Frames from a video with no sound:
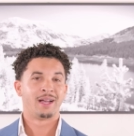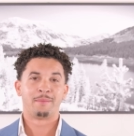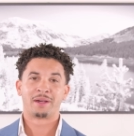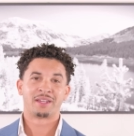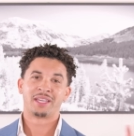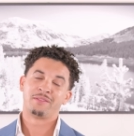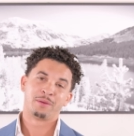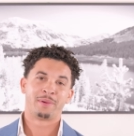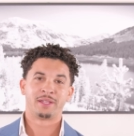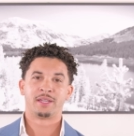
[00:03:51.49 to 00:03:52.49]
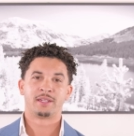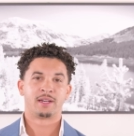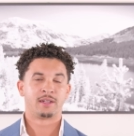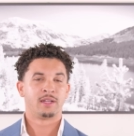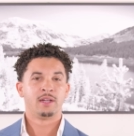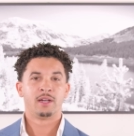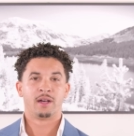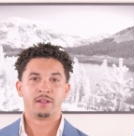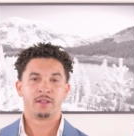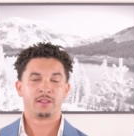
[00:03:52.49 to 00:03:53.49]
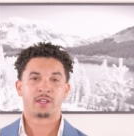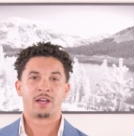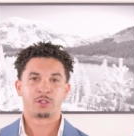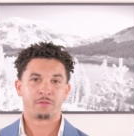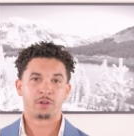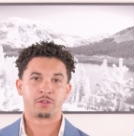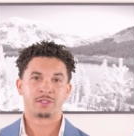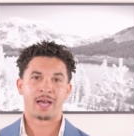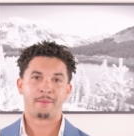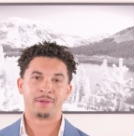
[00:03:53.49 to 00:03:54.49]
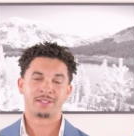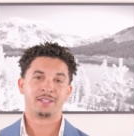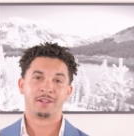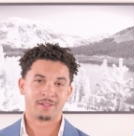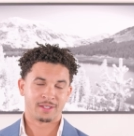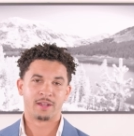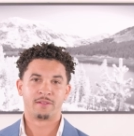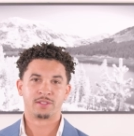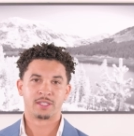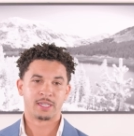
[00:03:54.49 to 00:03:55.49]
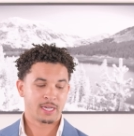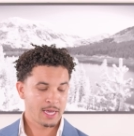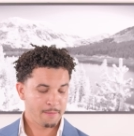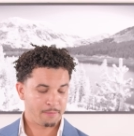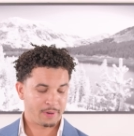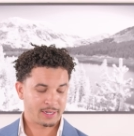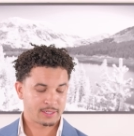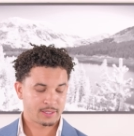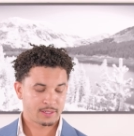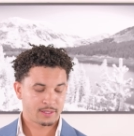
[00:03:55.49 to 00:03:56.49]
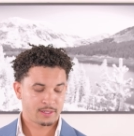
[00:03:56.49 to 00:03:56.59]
I'm not going to give an opinion on uh, the controversial topics here, you know, obviously, but